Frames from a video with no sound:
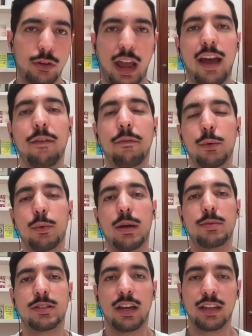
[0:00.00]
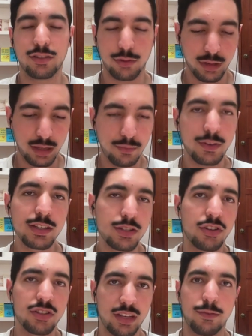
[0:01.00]
or have a website or even
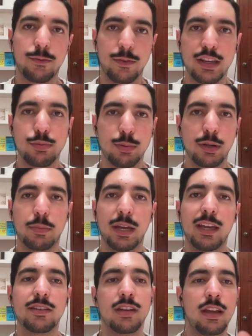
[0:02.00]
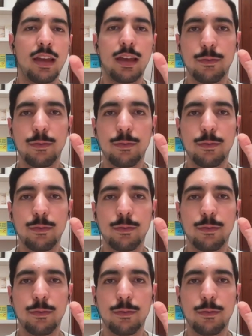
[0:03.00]
just a Facebook page,